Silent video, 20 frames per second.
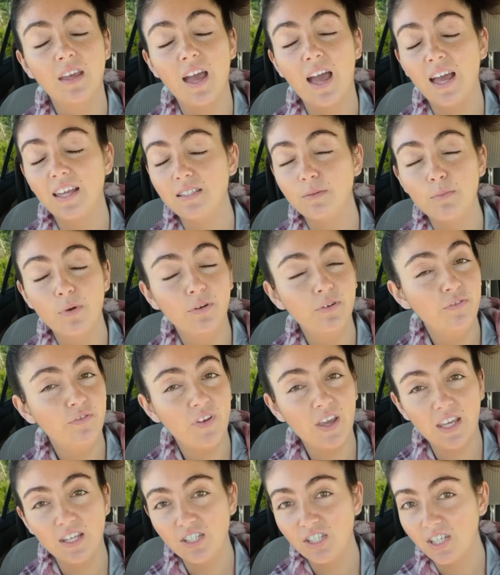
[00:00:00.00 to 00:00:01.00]
as
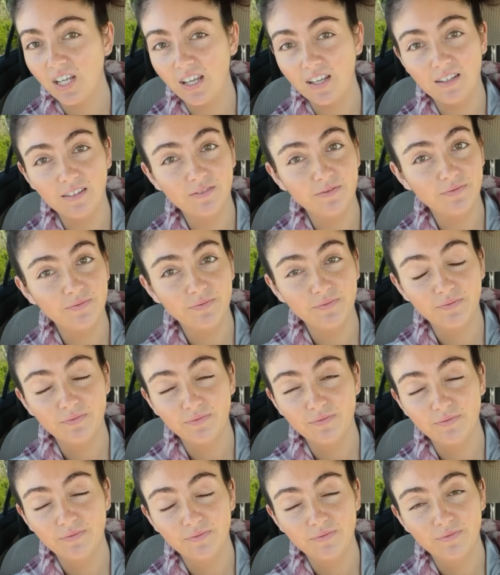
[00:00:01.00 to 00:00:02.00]
motivation
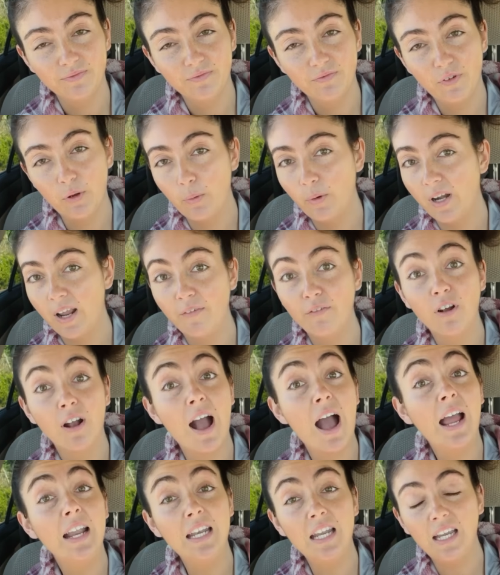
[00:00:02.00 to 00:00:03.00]
for whatever
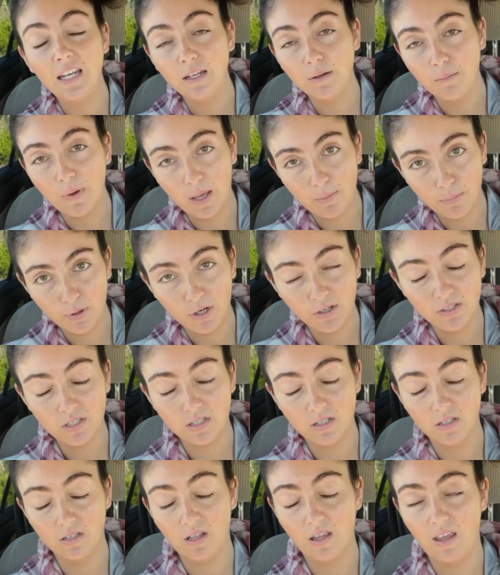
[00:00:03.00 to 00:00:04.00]
I need in my
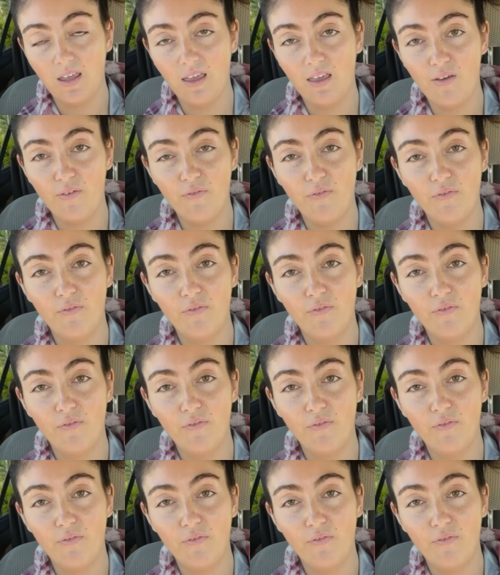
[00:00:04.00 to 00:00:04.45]
personal life.